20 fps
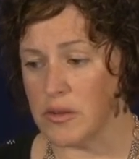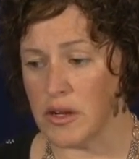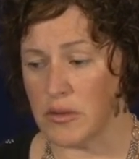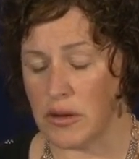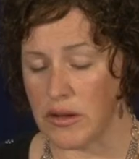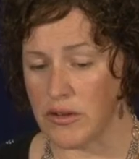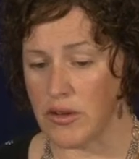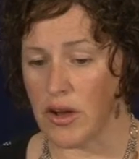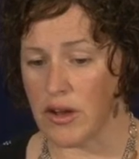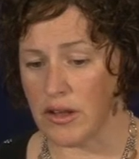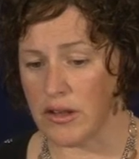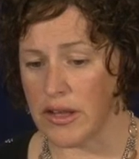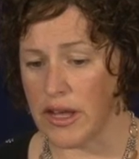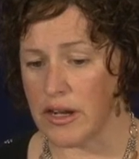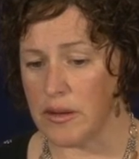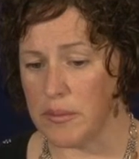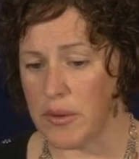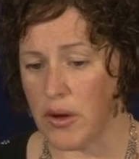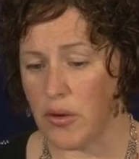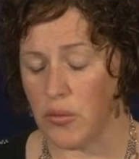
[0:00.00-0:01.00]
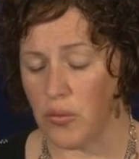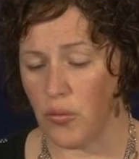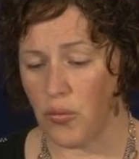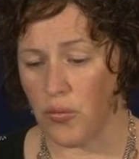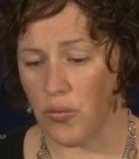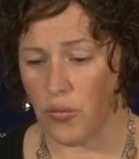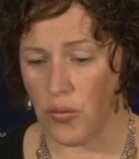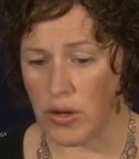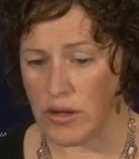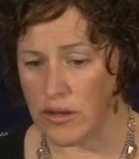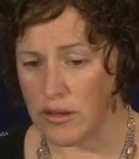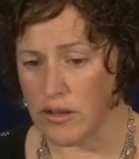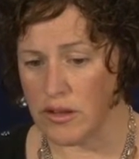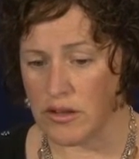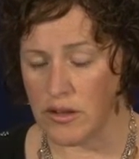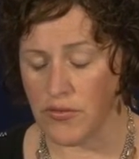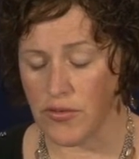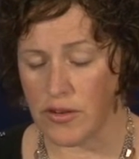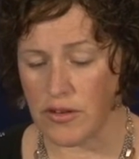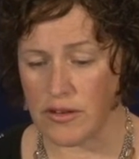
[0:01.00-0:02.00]
And I'll talk a lot about what the
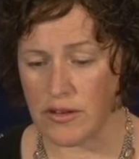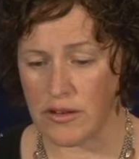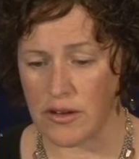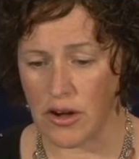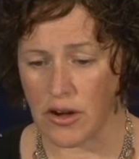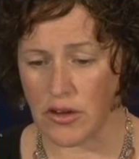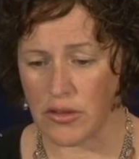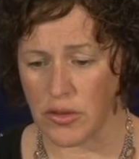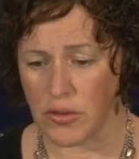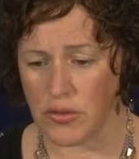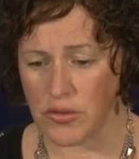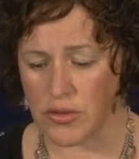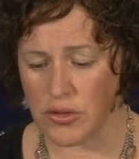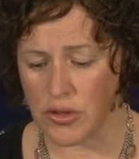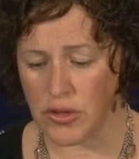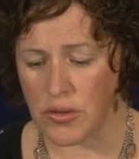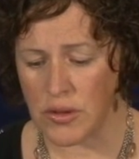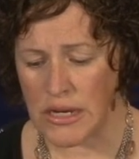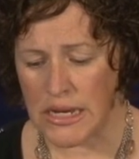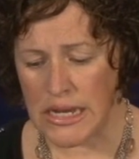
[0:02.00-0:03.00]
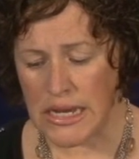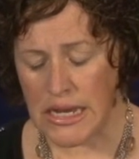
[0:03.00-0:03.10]
differences are in those two.